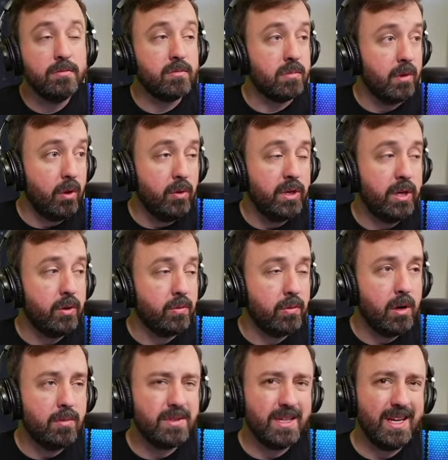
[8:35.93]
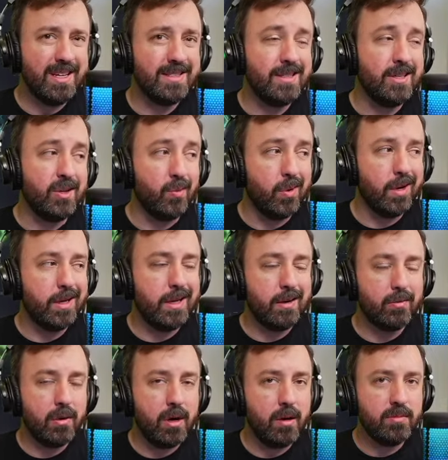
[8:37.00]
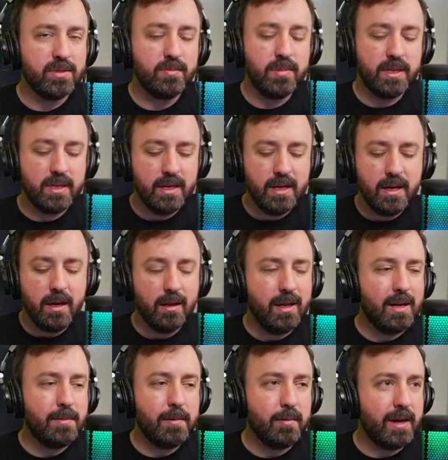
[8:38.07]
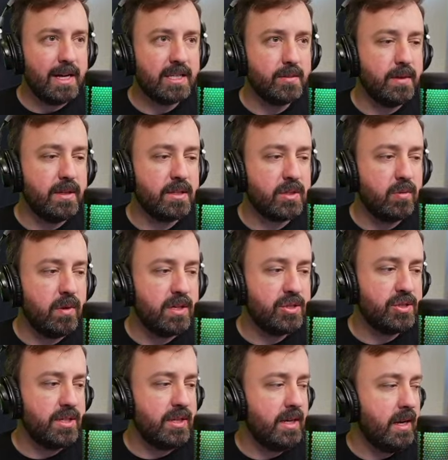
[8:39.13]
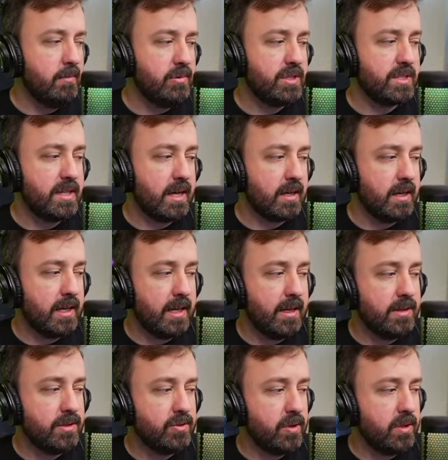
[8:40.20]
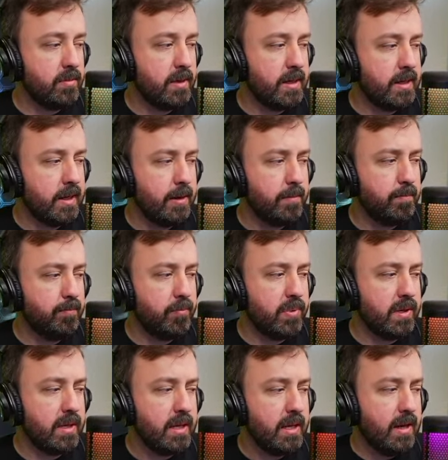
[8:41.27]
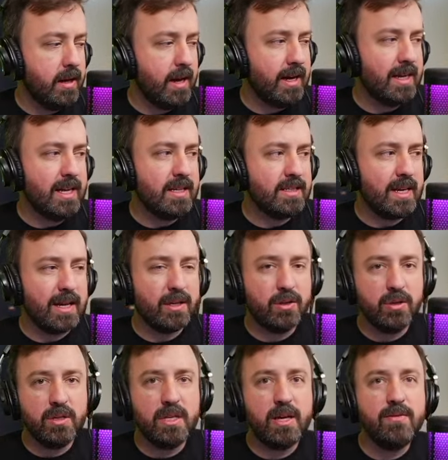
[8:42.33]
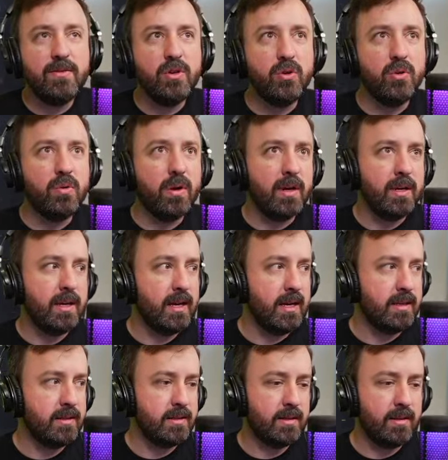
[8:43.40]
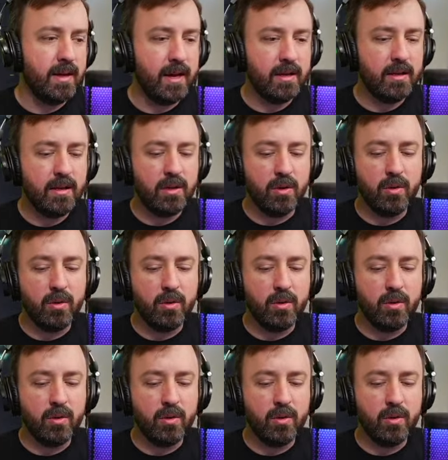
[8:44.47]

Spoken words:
loading your ROMs, I can't tell you where to get ROMs, but a lot of people ask me this question, and I'm just not going to get into it. But I guess I could give you a hint that,